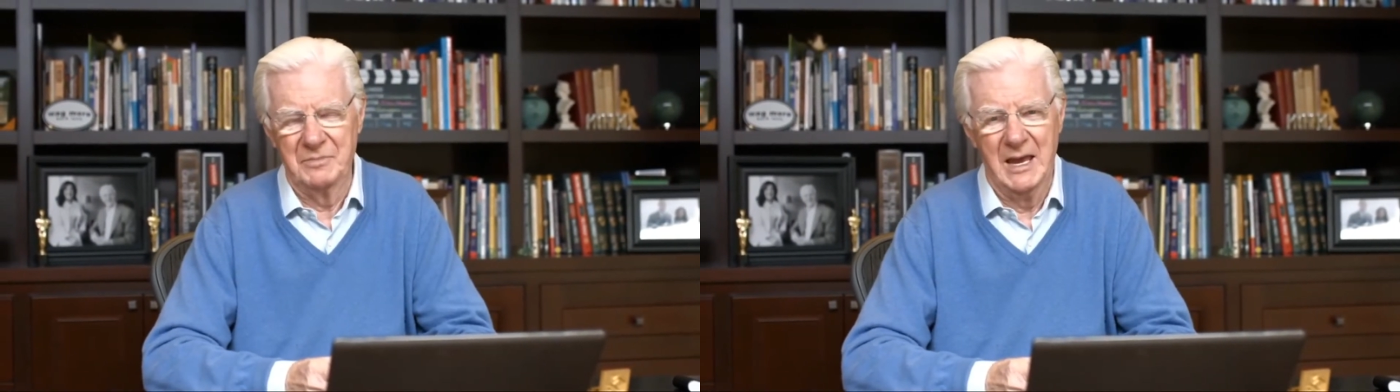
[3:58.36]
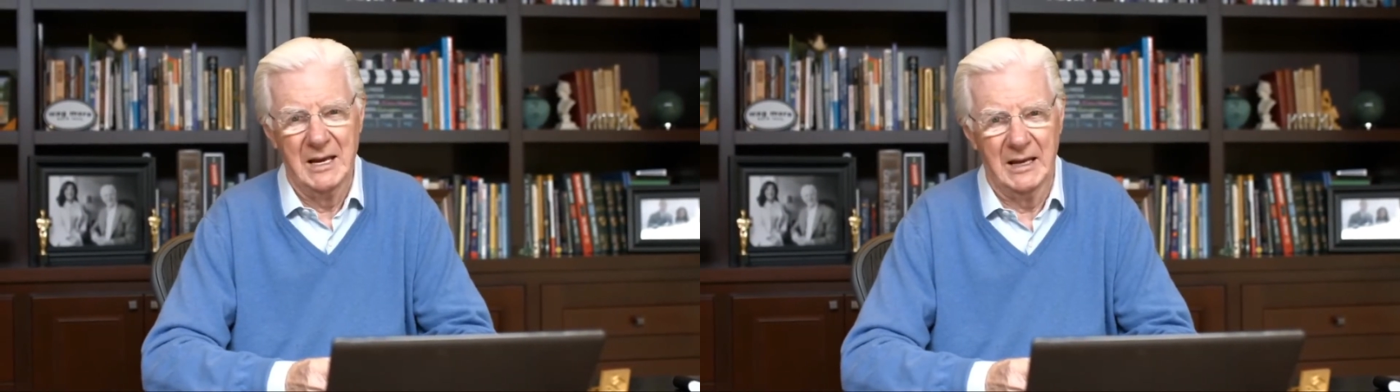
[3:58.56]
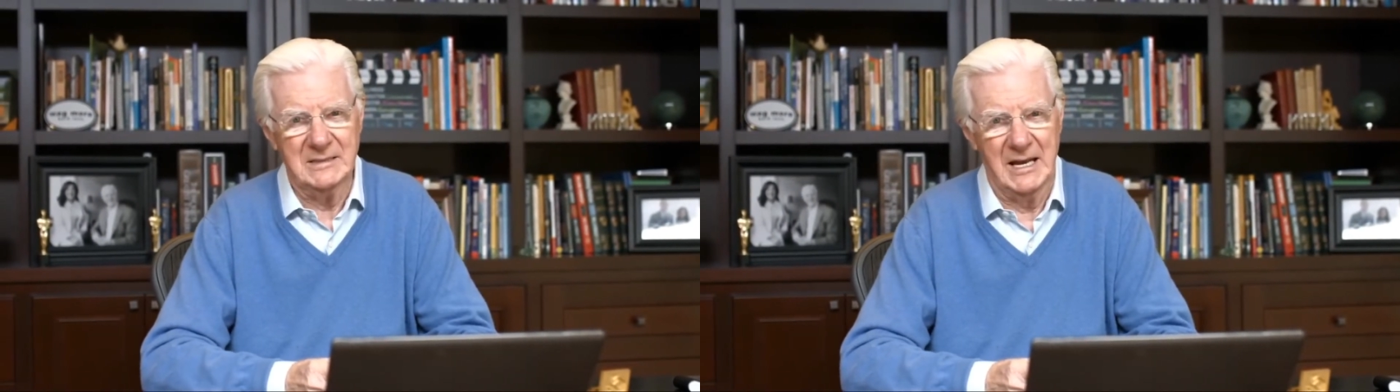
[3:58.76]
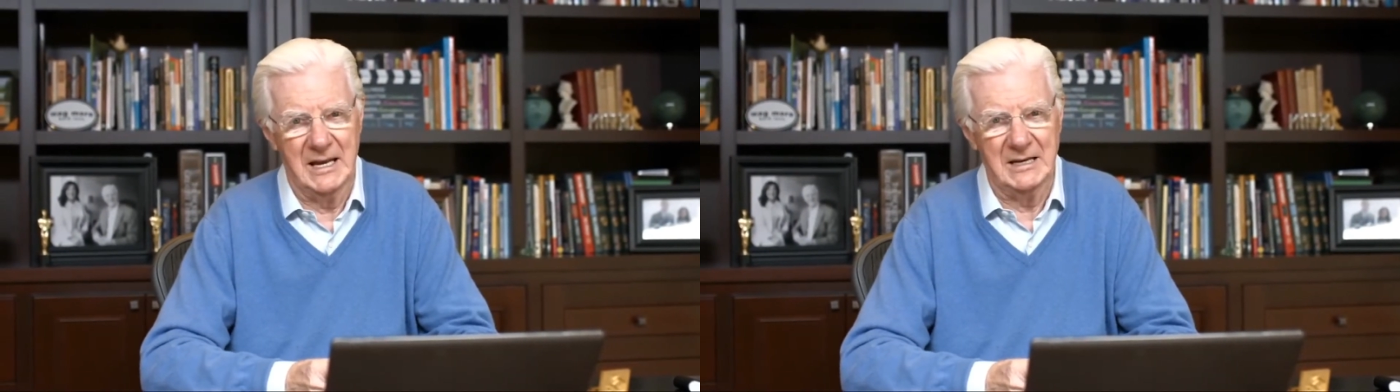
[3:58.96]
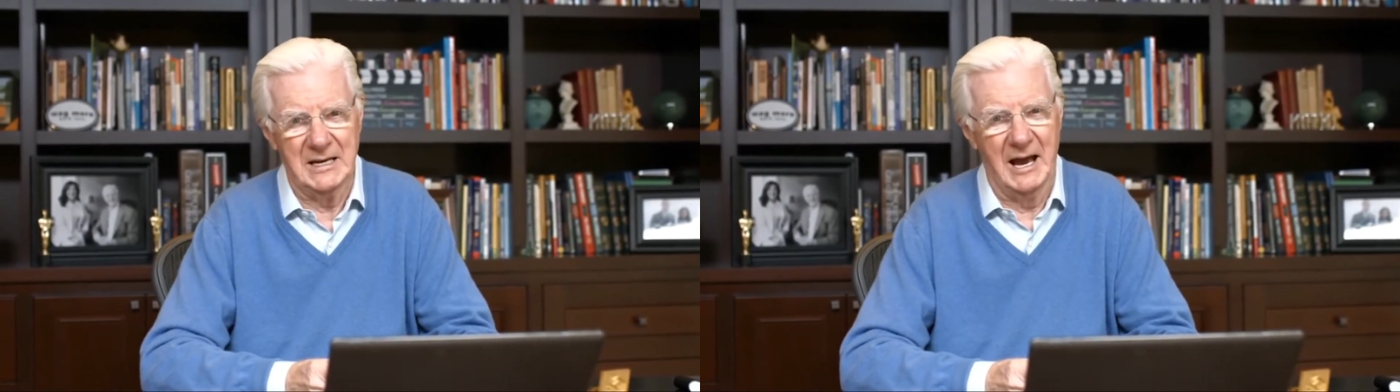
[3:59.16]
And
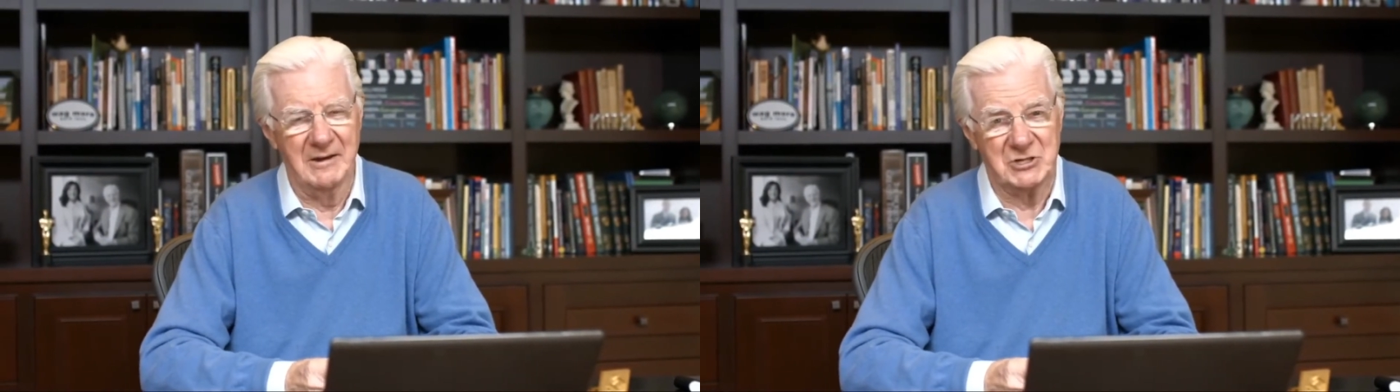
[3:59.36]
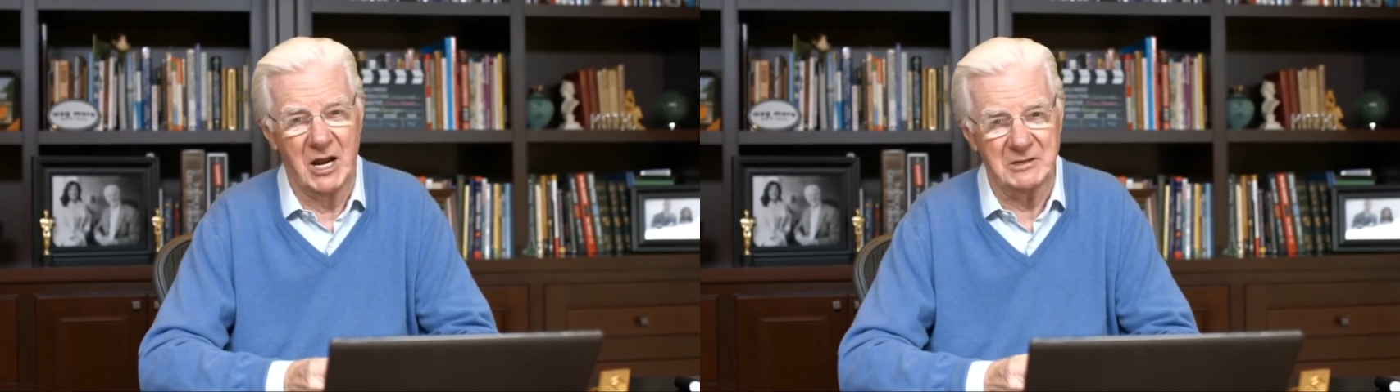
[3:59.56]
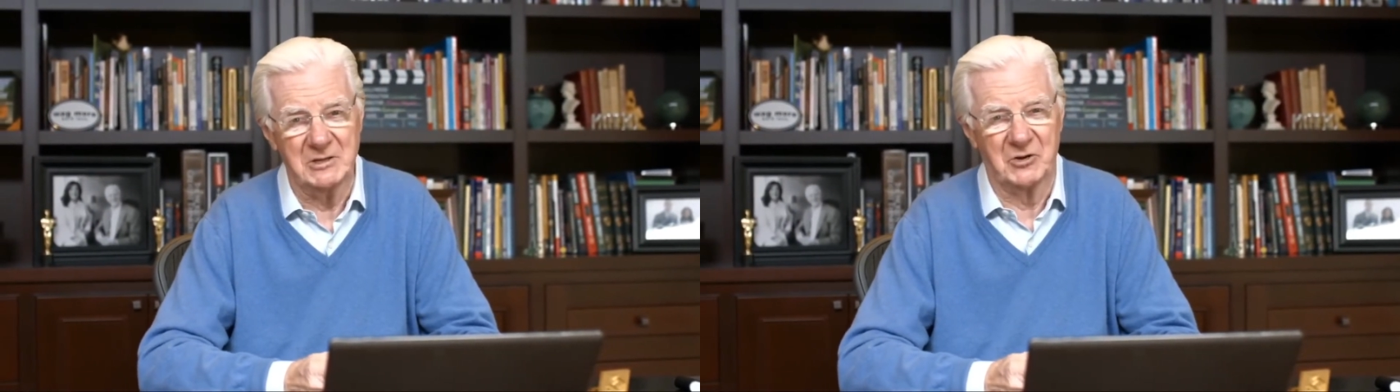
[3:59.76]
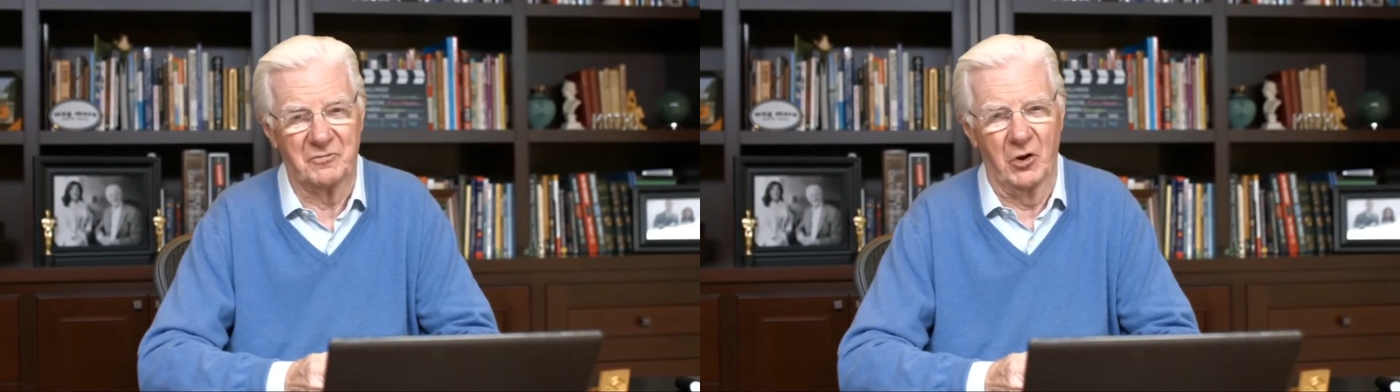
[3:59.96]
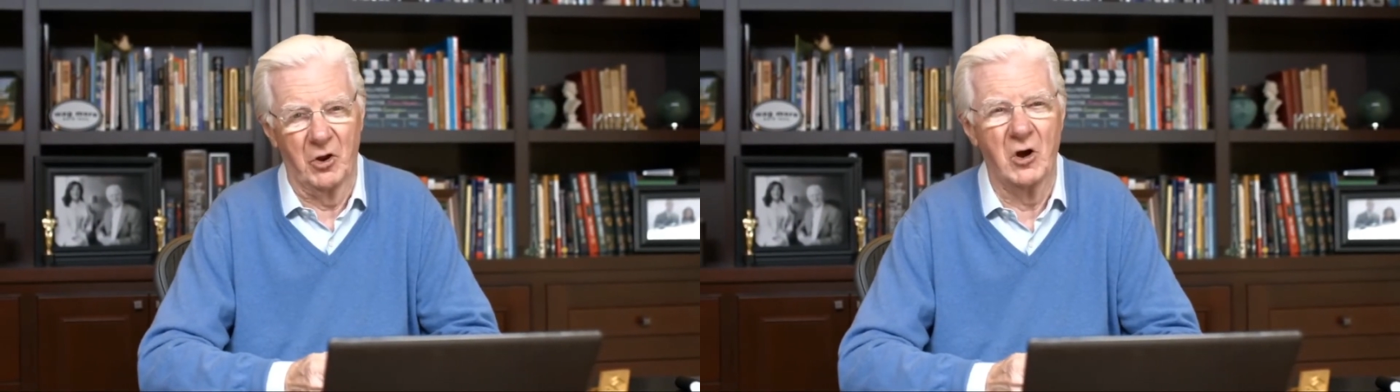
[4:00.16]
then I've studied this
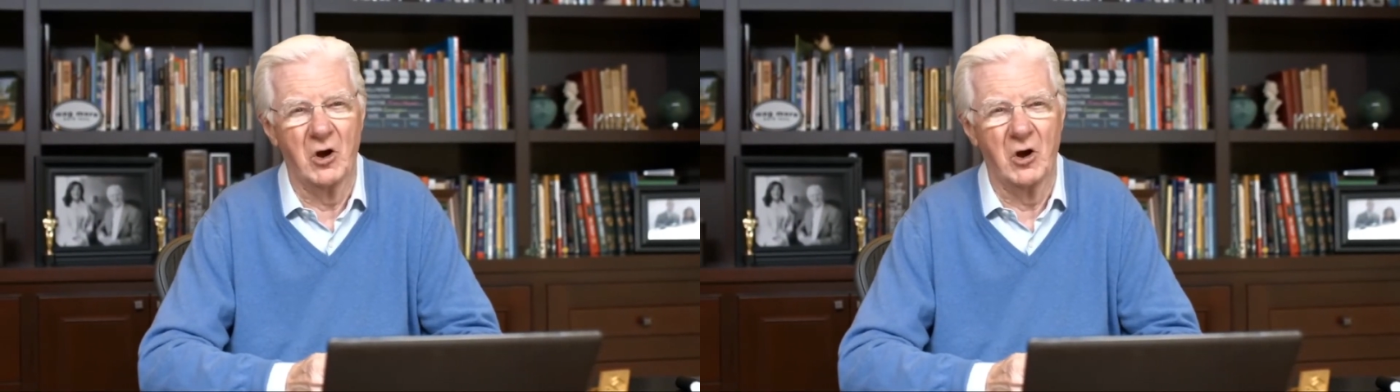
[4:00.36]
for a long